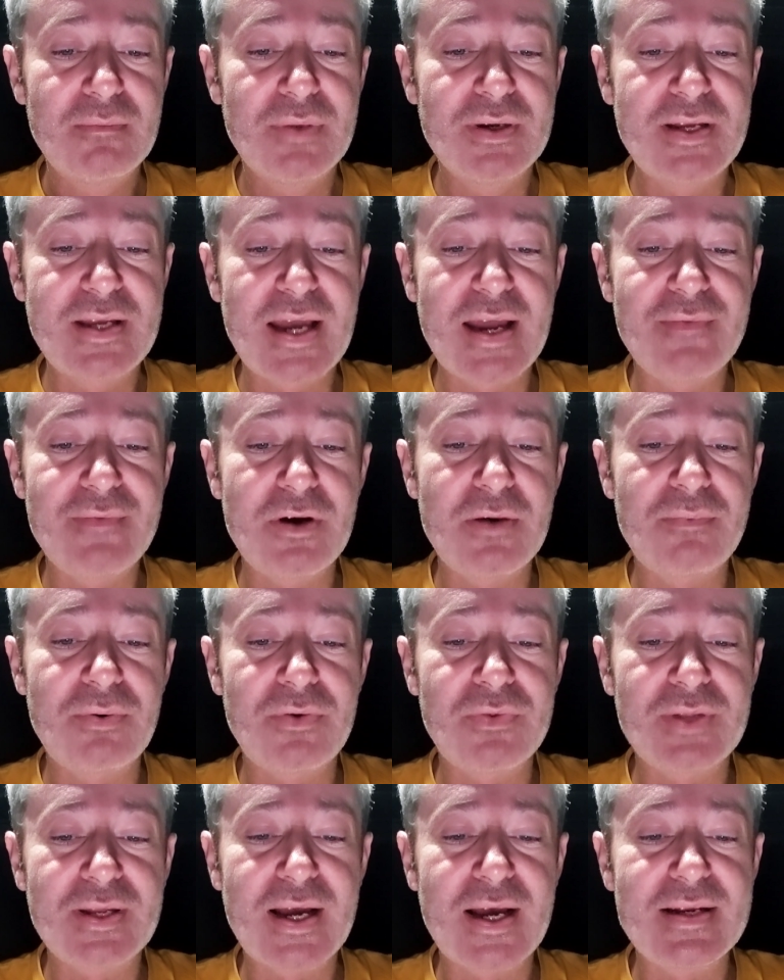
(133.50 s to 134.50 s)
but gave up
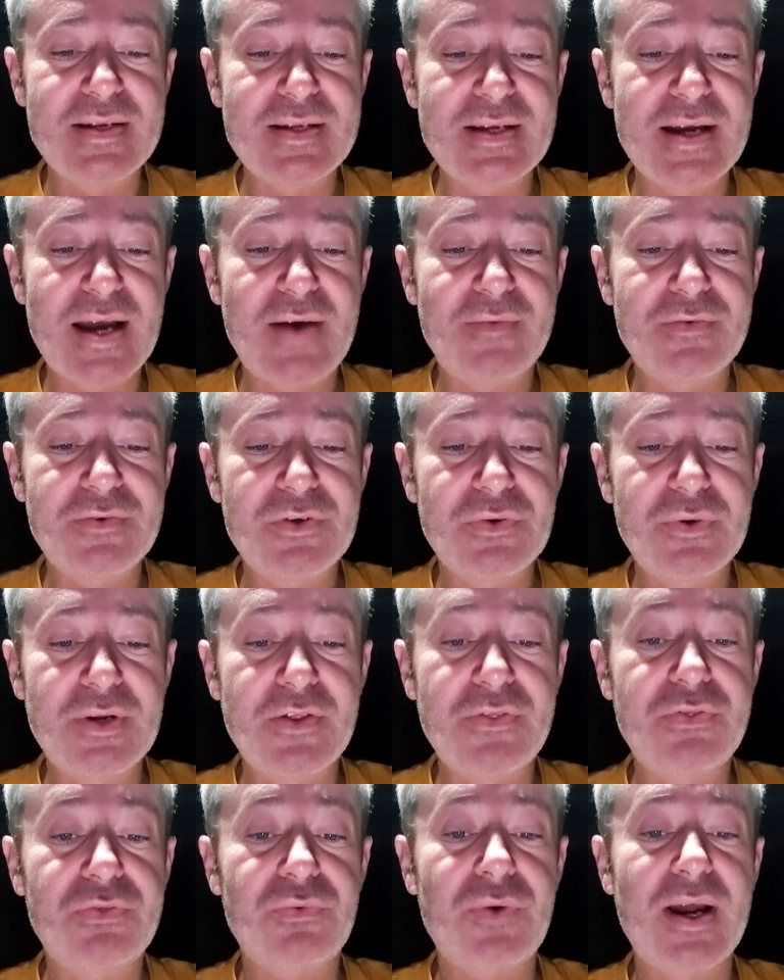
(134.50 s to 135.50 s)
on the idea after doing
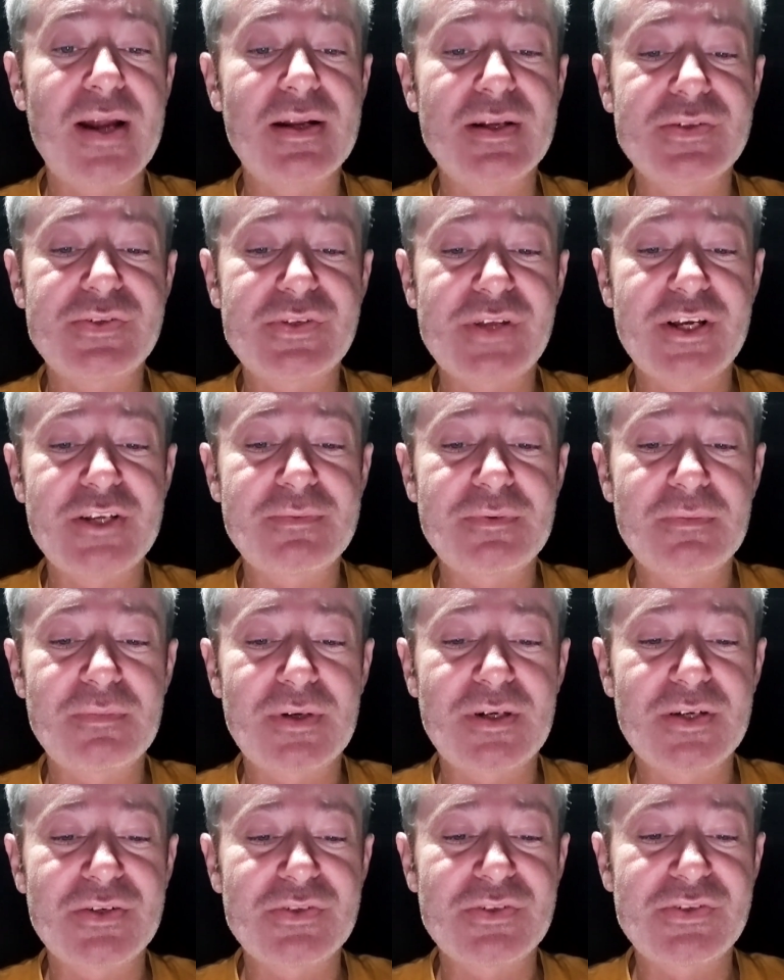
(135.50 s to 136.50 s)
a threat assessment
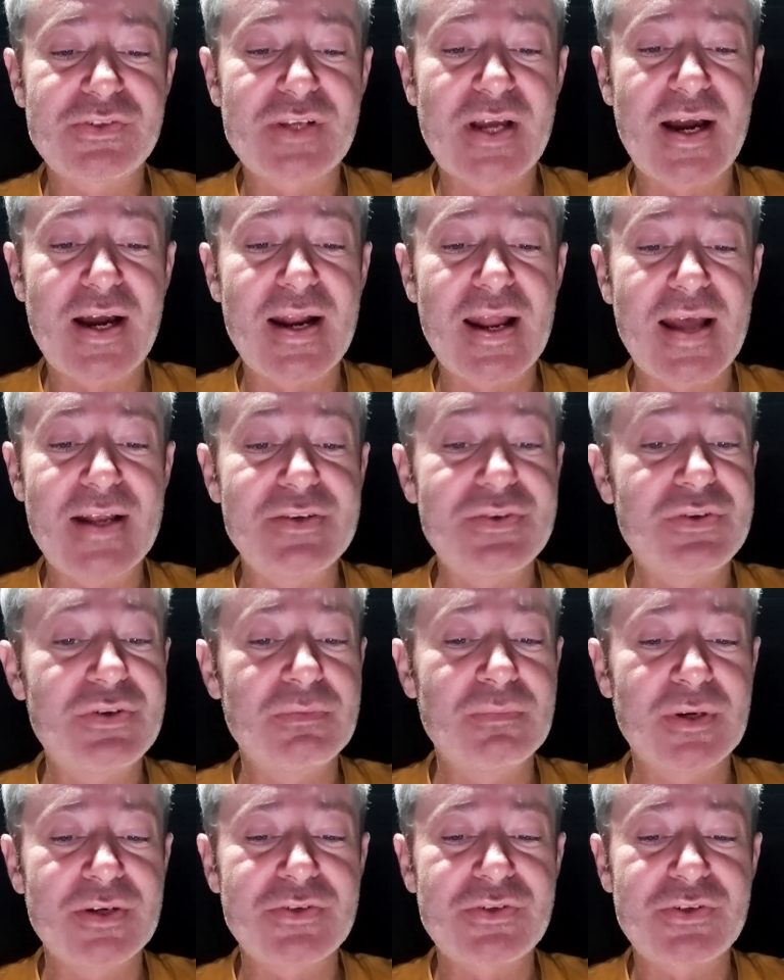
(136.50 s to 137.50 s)
because the site had too
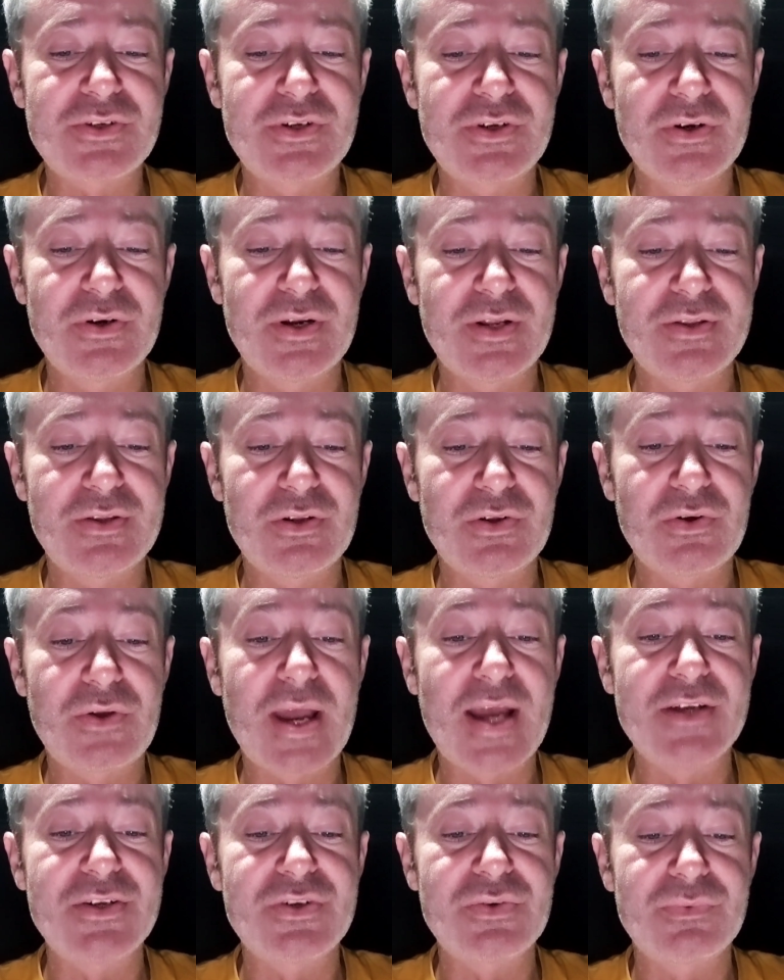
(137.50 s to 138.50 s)
much security. The
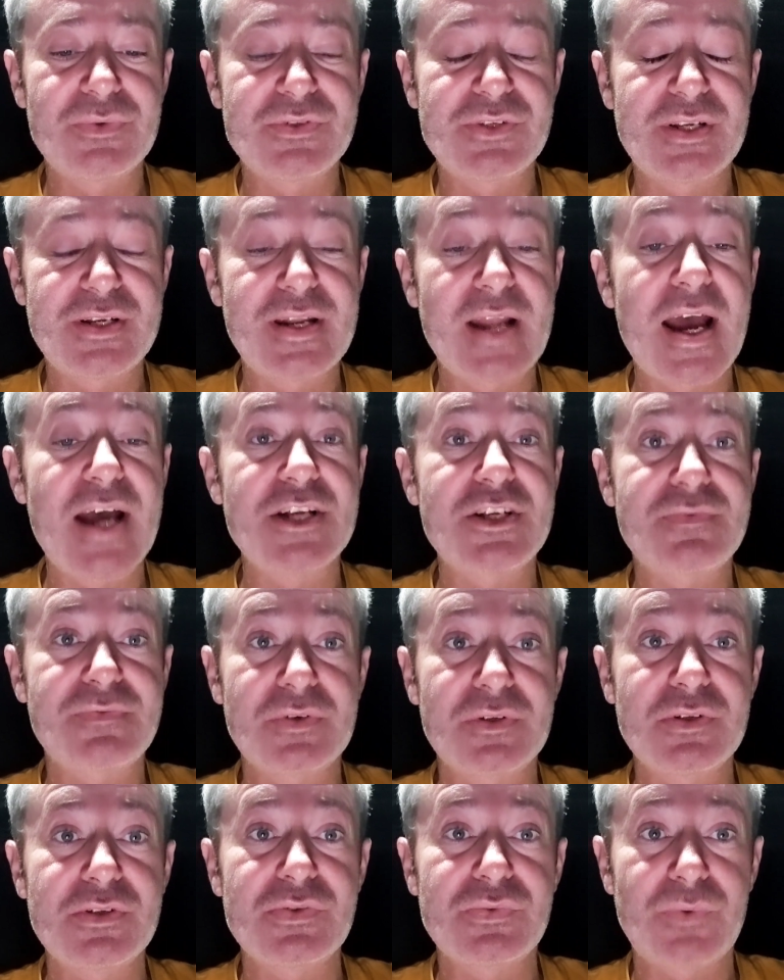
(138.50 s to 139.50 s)
location was in
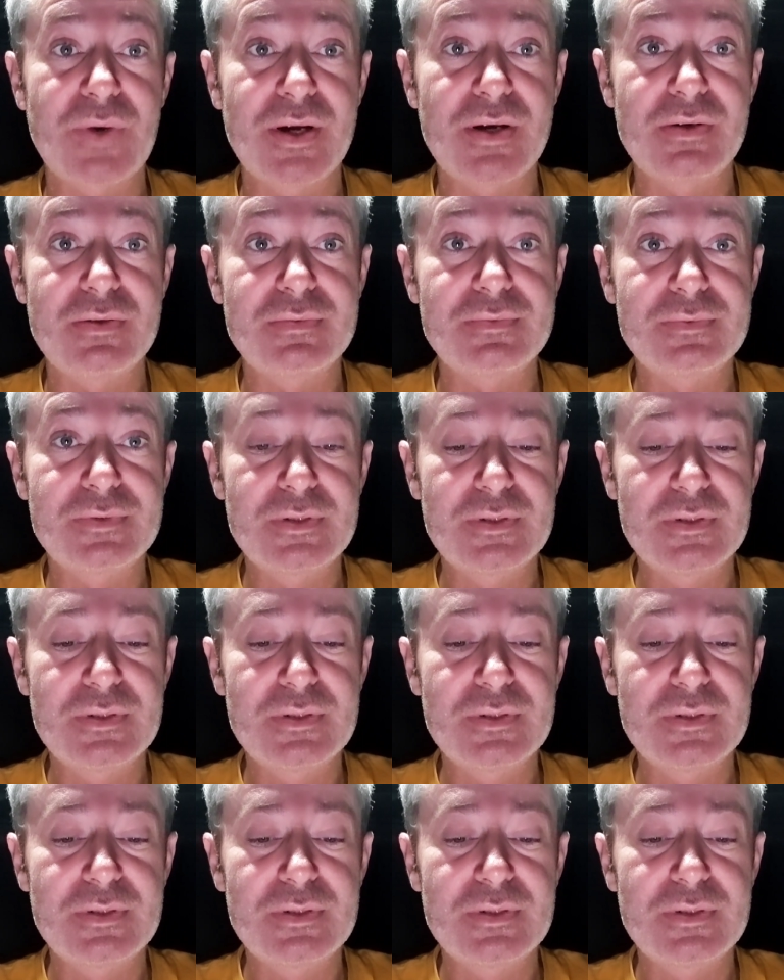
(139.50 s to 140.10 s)
Nashville as well.